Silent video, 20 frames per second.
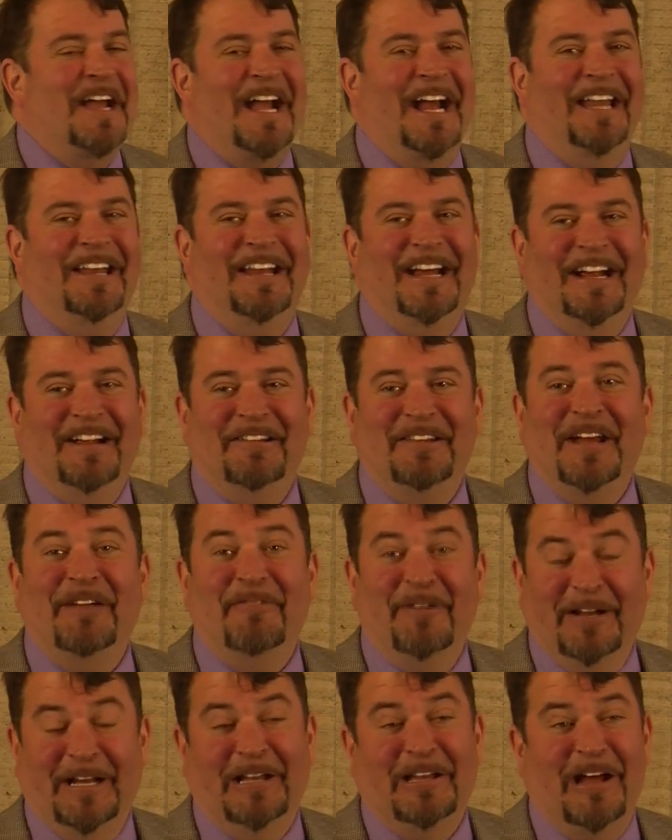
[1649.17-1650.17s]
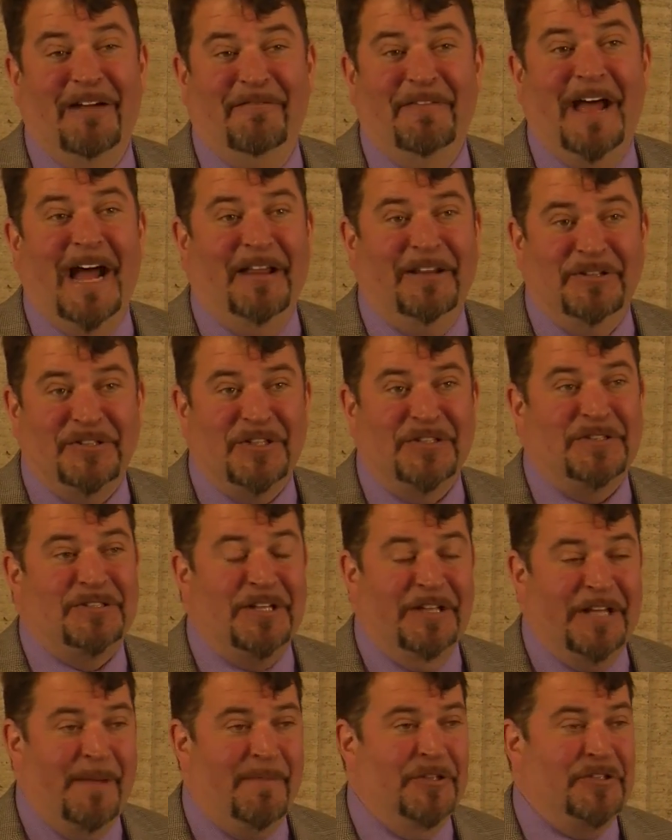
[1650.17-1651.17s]
And they really love that. It's just,
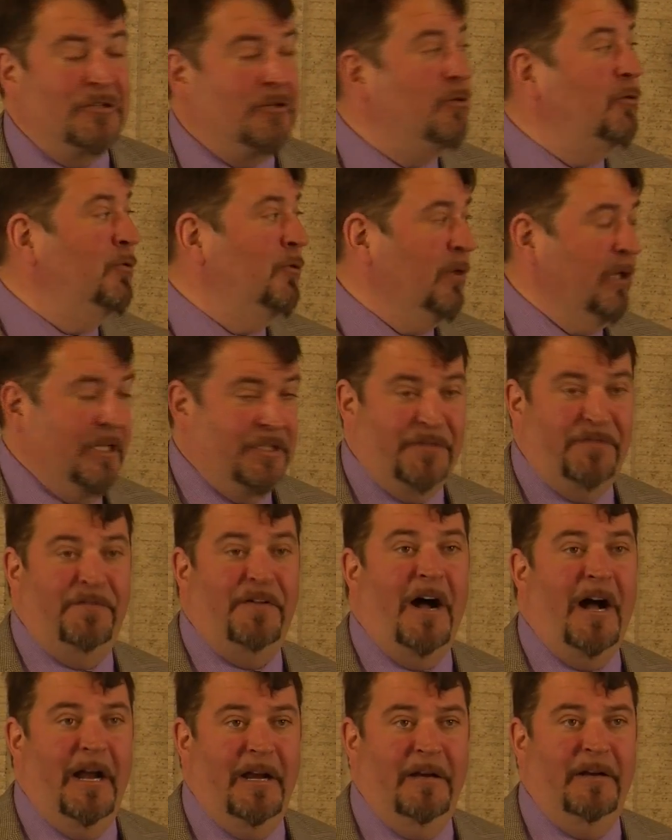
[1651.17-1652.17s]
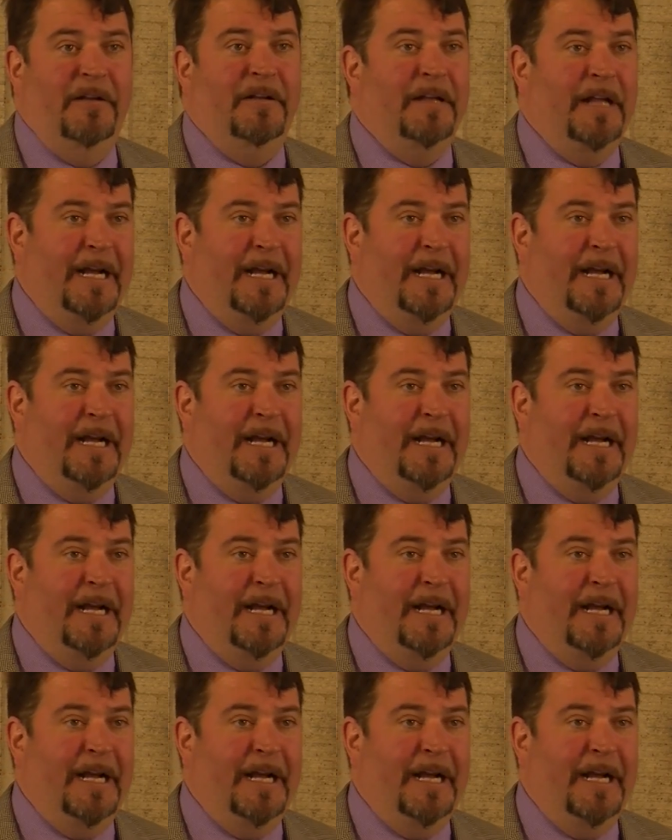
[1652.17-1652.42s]
to them, it's cool, it's fun.